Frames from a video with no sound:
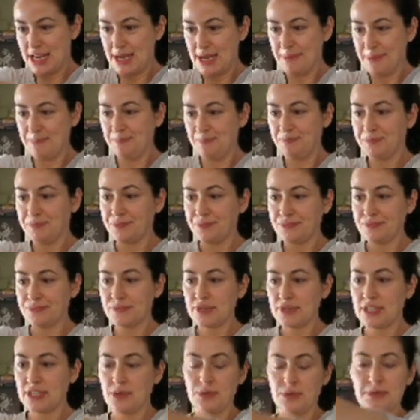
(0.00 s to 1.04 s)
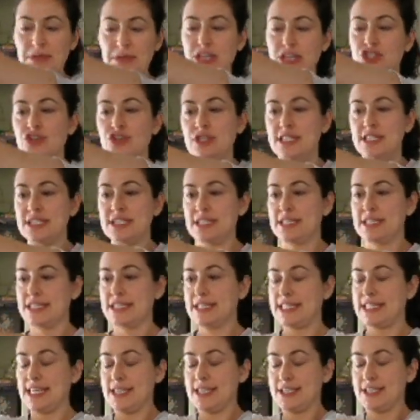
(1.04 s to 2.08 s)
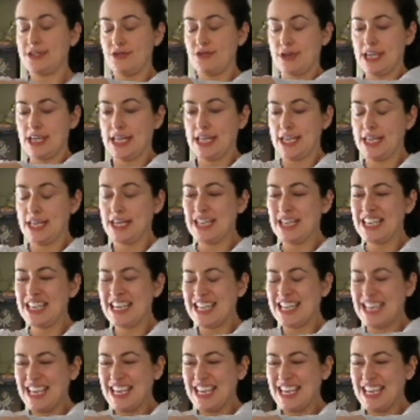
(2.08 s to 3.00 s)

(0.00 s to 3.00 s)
I want to make sure the seeds don't get in.